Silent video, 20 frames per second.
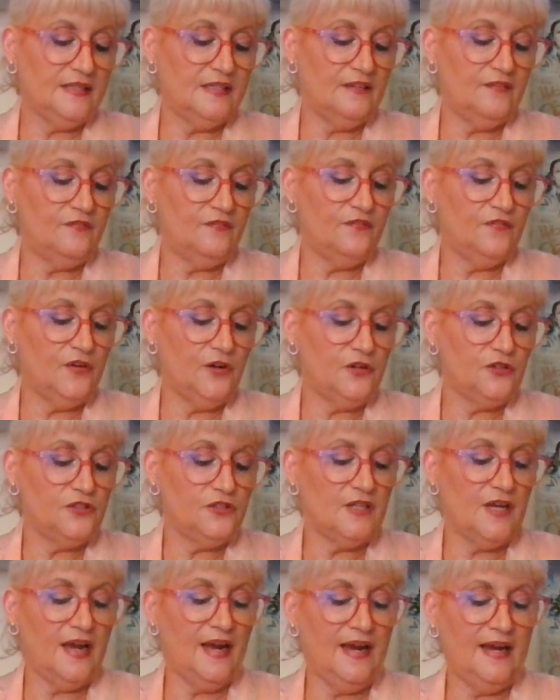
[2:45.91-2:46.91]
the
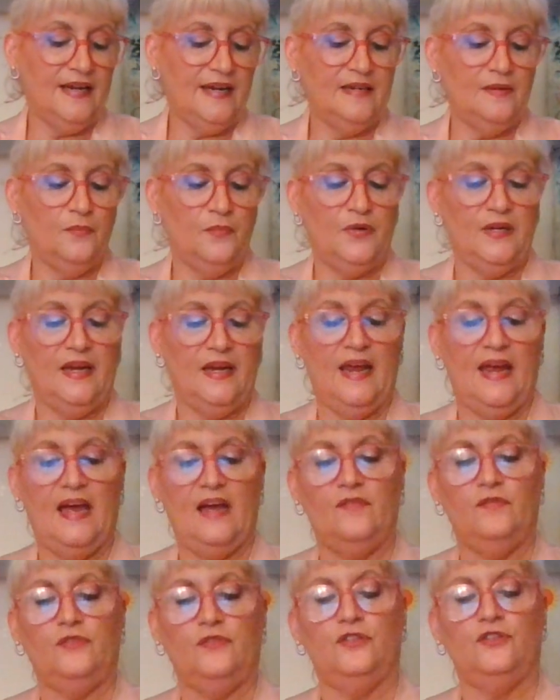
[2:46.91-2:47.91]
first item we
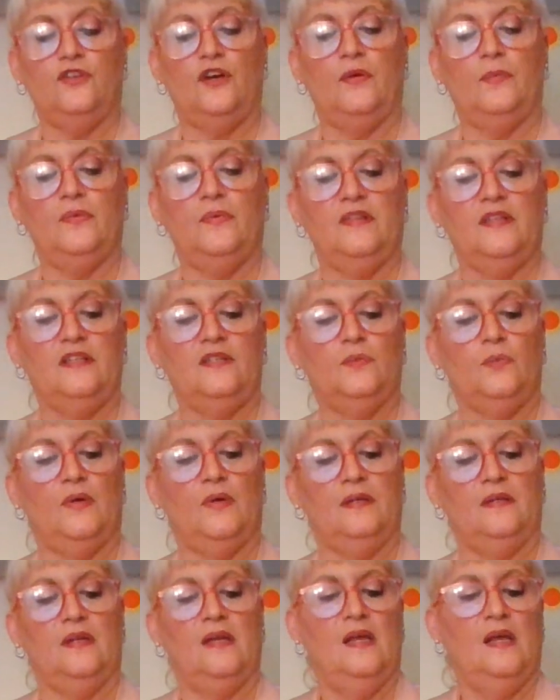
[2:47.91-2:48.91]
have, we'll start with this
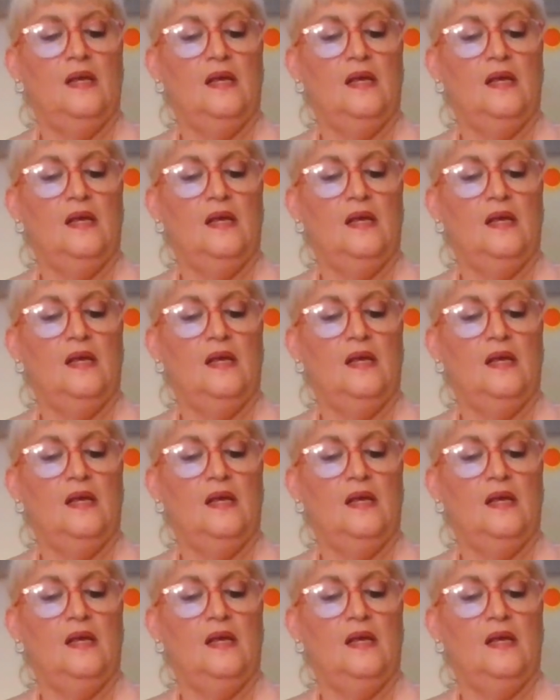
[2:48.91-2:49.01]
one.